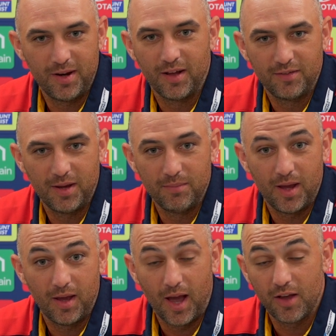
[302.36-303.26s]
in our Team
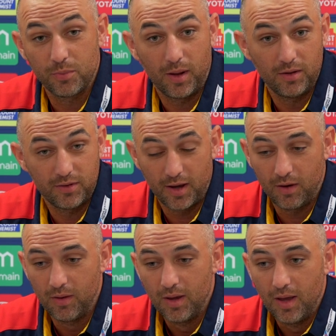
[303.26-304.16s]
D, as well as
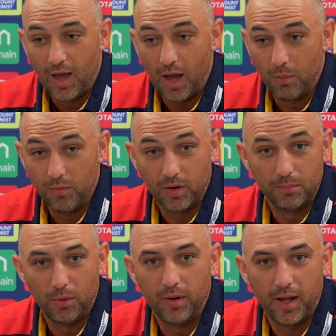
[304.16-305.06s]
our when we've got the
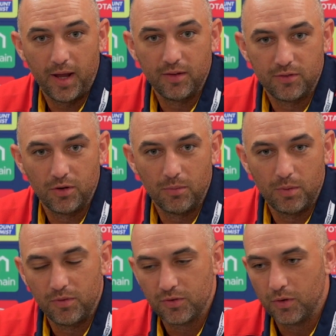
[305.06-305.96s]
ball in our hands too. I
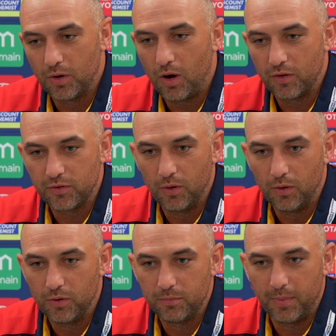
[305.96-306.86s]
mean, we've scored high
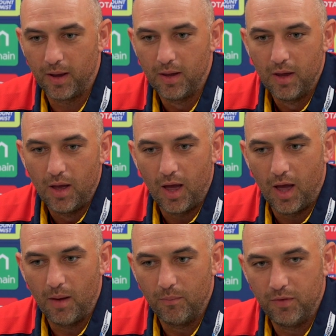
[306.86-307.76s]
scores, but
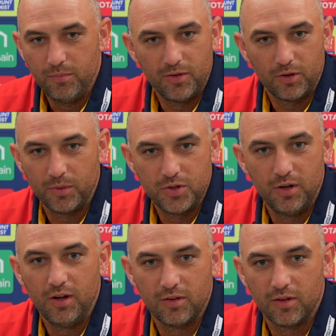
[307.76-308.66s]
we've missed
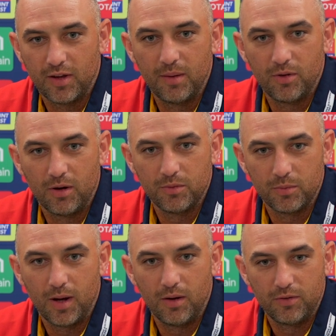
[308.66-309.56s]
opportunities at the same time as
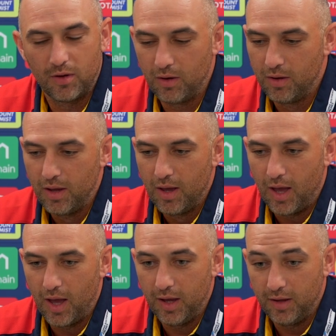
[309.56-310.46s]
well. So
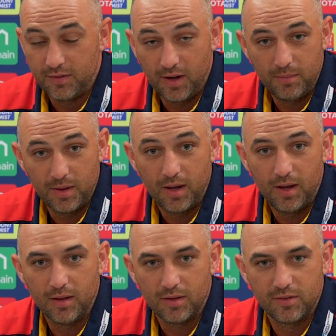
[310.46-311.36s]
in Team
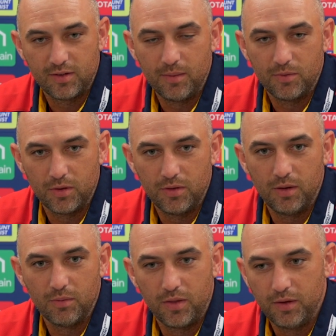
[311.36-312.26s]
D, that's the same sort of
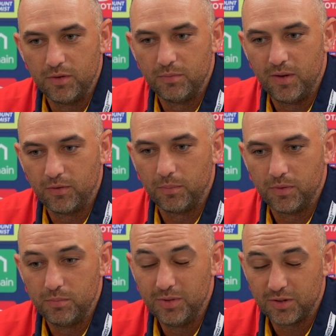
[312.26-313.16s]
thing. I think we've missed
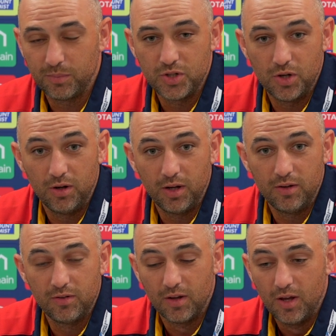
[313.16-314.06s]
missed
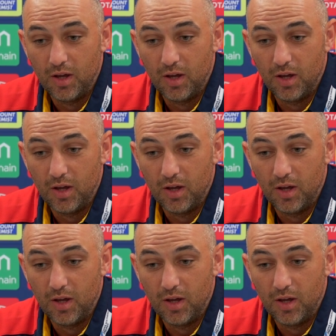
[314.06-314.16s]
opportunities